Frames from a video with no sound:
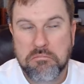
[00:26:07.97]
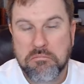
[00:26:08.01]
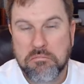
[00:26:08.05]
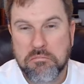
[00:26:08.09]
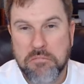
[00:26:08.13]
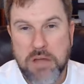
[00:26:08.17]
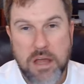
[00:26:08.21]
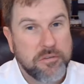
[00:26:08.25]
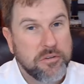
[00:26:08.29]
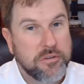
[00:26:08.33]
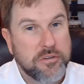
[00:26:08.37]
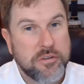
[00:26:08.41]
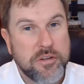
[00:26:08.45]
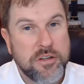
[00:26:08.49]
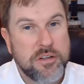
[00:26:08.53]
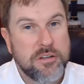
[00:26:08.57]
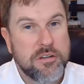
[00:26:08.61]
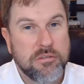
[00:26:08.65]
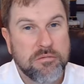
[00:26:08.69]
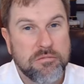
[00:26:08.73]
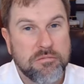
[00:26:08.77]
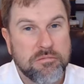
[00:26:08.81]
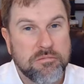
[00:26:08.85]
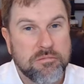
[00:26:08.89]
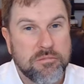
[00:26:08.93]
Haven't seen you.
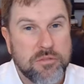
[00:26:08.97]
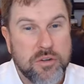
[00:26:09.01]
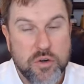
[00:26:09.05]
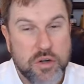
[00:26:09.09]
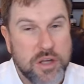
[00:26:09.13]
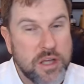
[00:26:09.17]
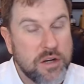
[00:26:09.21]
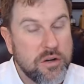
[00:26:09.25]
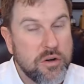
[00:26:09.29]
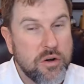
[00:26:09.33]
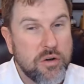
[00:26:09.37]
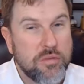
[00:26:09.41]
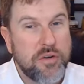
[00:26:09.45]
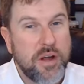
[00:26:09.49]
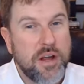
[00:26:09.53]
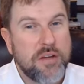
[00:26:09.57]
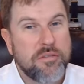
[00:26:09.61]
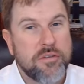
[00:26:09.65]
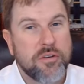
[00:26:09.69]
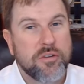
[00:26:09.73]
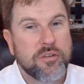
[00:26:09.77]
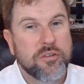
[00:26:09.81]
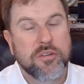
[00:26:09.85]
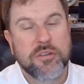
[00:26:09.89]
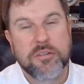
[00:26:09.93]
You get no
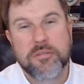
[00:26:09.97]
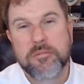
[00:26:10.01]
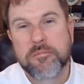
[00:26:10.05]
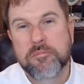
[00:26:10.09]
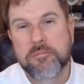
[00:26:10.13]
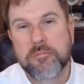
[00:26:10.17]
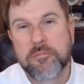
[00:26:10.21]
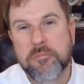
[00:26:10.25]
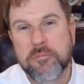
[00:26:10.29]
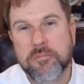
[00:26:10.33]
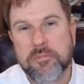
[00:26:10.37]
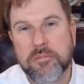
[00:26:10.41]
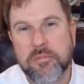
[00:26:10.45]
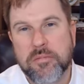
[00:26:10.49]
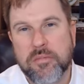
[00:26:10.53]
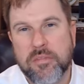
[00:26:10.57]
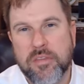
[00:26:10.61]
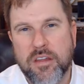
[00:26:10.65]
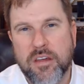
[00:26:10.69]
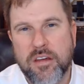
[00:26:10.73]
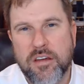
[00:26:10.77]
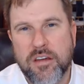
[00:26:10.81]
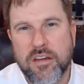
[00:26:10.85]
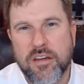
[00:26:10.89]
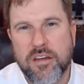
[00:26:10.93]
favors.
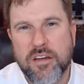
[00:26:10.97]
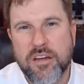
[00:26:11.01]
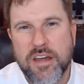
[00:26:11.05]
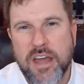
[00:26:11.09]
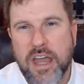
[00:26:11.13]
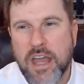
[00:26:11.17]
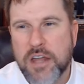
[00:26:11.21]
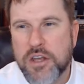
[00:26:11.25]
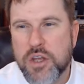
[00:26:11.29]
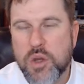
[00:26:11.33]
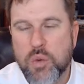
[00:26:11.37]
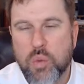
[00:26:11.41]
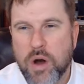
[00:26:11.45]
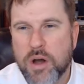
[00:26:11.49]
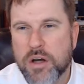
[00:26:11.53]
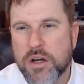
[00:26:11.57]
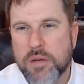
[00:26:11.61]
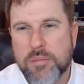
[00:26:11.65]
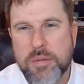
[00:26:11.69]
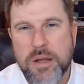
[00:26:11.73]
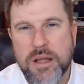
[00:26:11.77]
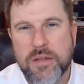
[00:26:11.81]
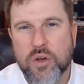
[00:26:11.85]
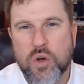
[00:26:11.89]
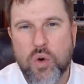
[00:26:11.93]
And you wanted to
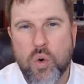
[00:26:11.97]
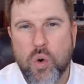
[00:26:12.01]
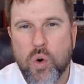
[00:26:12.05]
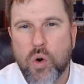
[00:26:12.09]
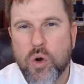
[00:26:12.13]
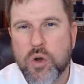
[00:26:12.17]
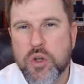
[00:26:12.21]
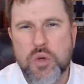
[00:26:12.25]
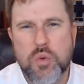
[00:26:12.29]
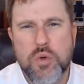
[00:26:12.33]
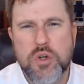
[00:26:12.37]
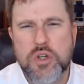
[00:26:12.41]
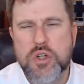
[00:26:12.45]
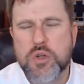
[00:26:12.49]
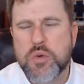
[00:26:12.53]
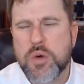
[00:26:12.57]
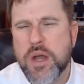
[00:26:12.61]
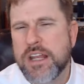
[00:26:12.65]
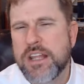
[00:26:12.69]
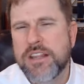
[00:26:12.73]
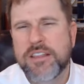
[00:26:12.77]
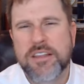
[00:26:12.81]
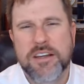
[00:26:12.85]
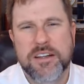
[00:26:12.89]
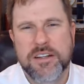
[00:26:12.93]
be in the court. You would do
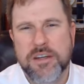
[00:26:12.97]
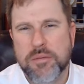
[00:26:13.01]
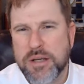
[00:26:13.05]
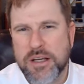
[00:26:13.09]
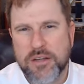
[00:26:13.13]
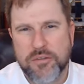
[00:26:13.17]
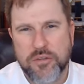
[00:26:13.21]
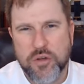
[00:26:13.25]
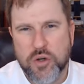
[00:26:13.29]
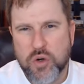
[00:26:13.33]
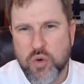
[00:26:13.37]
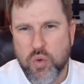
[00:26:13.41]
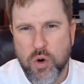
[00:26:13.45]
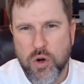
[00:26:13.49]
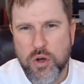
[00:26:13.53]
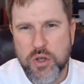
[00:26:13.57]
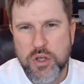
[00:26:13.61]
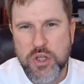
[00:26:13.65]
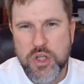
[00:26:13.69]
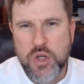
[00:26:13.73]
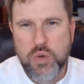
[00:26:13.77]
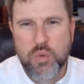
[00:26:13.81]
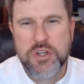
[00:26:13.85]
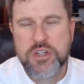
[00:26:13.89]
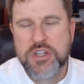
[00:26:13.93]
anything to be in the court.
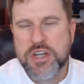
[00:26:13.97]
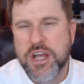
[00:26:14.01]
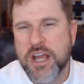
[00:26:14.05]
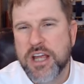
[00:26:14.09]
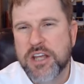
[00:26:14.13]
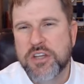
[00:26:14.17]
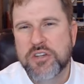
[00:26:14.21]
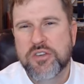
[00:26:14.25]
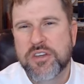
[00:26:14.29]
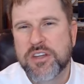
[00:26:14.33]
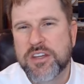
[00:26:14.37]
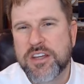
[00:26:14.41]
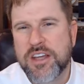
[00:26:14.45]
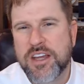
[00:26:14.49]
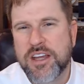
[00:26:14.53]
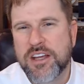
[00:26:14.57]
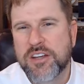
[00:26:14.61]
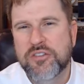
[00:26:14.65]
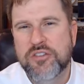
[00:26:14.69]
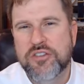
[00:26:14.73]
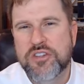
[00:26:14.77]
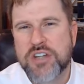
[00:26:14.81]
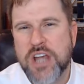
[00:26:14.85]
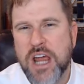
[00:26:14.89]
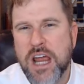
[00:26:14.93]
You would change the
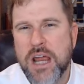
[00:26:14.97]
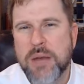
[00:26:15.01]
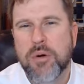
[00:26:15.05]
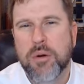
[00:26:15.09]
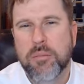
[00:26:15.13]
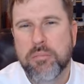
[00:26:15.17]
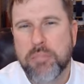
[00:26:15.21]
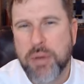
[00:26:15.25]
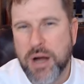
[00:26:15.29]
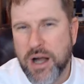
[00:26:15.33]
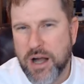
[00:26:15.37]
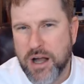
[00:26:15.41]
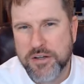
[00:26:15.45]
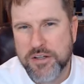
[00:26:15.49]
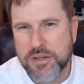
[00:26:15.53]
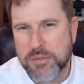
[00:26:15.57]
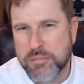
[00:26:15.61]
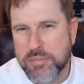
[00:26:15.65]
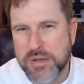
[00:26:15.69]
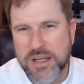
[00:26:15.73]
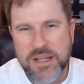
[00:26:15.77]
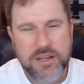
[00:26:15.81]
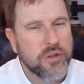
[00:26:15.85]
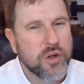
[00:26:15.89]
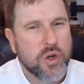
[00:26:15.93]
king's chamber pot to
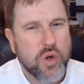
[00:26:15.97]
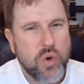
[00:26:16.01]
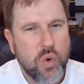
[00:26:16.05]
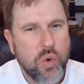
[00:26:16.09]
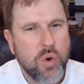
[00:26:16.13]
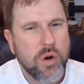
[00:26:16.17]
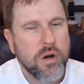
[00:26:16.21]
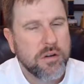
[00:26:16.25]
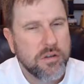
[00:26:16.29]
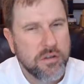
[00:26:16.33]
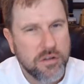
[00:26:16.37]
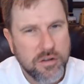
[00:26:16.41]
be in the court.